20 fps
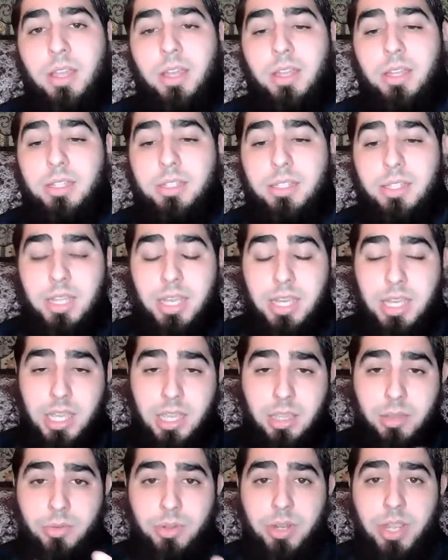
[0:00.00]
Allah said that
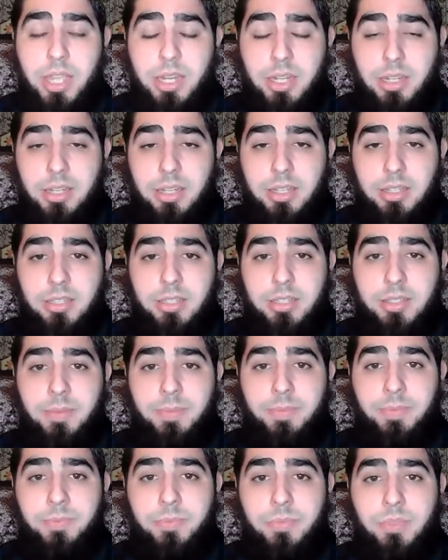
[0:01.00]
He created us.
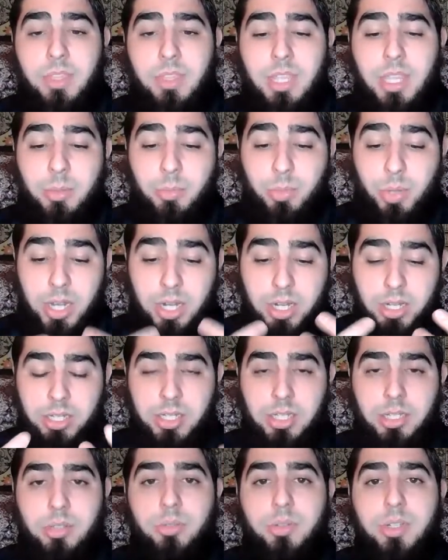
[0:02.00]
He brought us
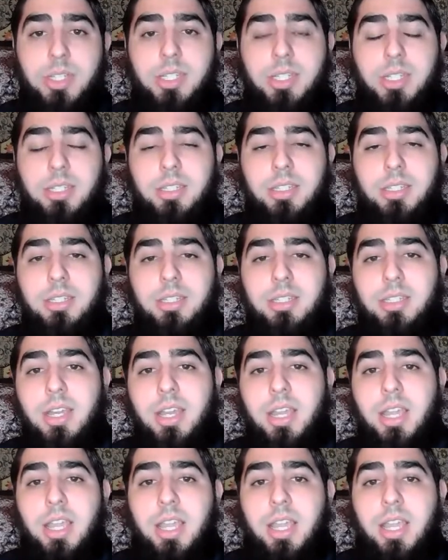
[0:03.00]
into existence